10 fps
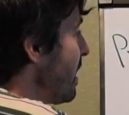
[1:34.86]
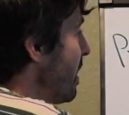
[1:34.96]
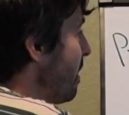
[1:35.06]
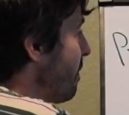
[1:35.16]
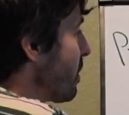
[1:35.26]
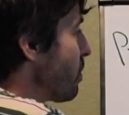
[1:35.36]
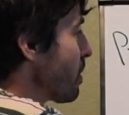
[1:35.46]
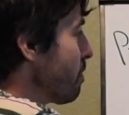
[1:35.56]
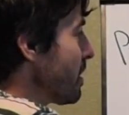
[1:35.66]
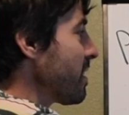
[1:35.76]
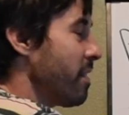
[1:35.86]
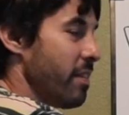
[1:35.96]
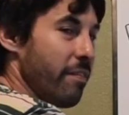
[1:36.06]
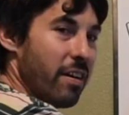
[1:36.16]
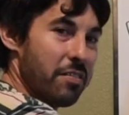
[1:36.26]
And if it goes up to
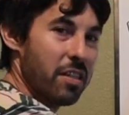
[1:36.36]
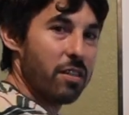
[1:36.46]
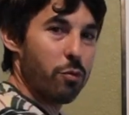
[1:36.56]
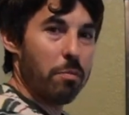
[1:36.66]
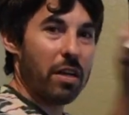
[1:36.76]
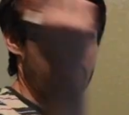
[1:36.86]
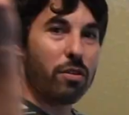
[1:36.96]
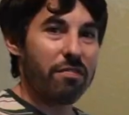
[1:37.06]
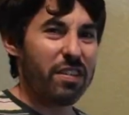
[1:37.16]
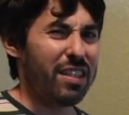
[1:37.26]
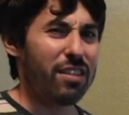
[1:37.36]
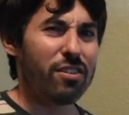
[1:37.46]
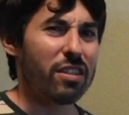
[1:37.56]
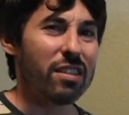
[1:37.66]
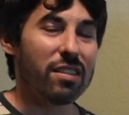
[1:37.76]
75 cents, we might want 50
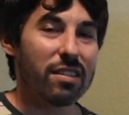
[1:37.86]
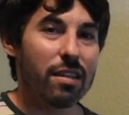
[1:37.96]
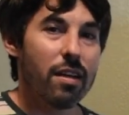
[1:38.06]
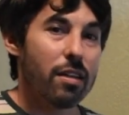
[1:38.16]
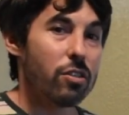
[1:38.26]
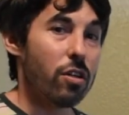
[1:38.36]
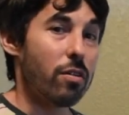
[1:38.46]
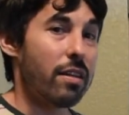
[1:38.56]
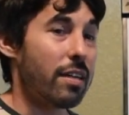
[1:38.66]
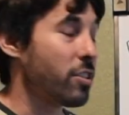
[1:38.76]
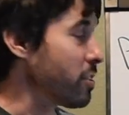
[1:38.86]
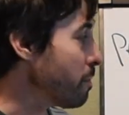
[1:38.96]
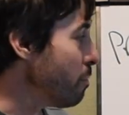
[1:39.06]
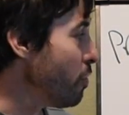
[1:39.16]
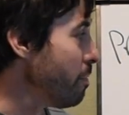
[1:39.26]
cookies. So that's just
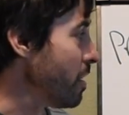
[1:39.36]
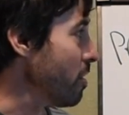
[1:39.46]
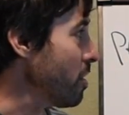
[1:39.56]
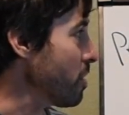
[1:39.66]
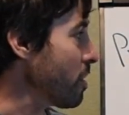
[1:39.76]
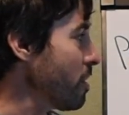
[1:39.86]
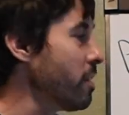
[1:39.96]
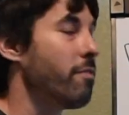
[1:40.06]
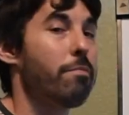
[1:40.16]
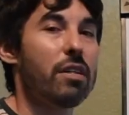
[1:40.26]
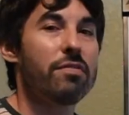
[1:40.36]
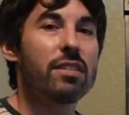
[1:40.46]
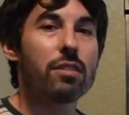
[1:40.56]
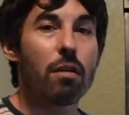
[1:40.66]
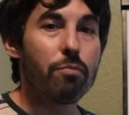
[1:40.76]
movement along the curve. But if
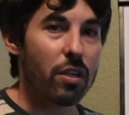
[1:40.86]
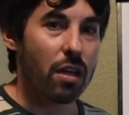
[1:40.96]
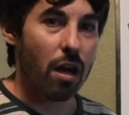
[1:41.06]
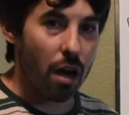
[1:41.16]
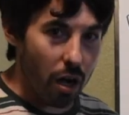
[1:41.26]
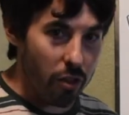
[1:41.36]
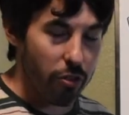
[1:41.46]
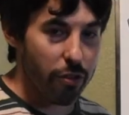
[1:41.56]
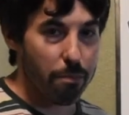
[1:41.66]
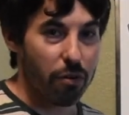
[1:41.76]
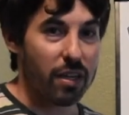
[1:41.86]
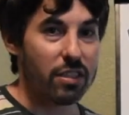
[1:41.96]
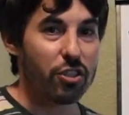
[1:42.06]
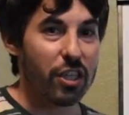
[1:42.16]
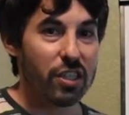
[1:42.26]
something other than
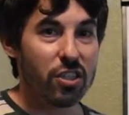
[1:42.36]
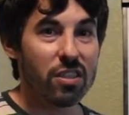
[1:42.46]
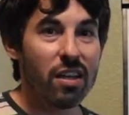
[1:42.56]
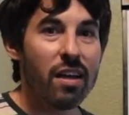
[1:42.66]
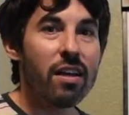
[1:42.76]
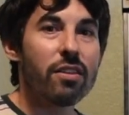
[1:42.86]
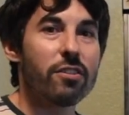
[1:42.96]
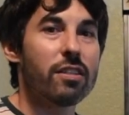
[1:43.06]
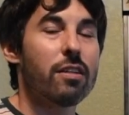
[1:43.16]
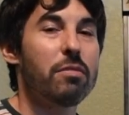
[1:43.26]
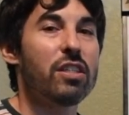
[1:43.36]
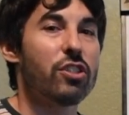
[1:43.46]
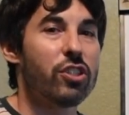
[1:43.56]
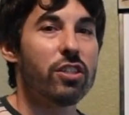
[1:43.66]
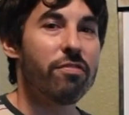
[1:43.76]
price changes, there's going to be a
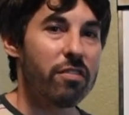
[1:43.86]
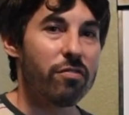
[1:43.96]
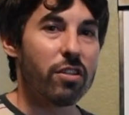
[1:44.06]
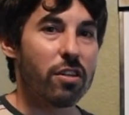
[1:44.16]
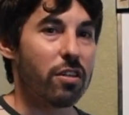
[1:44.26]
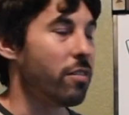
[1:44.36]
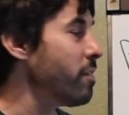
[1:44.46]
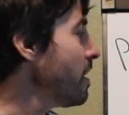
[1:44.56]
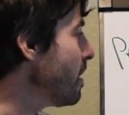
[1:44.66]
shift of the curve.